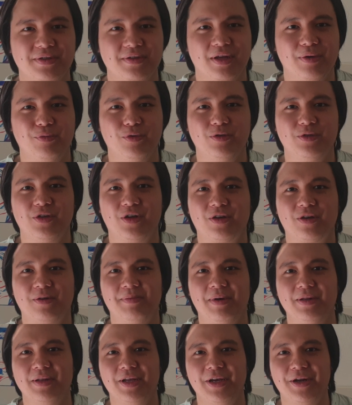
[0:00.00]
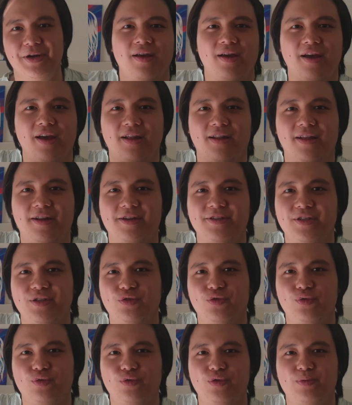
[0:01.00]
that we'll talk about later. And let us
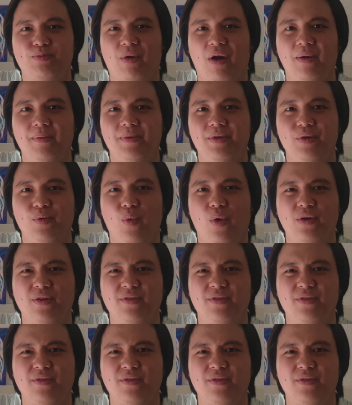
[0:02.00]
introduce probably one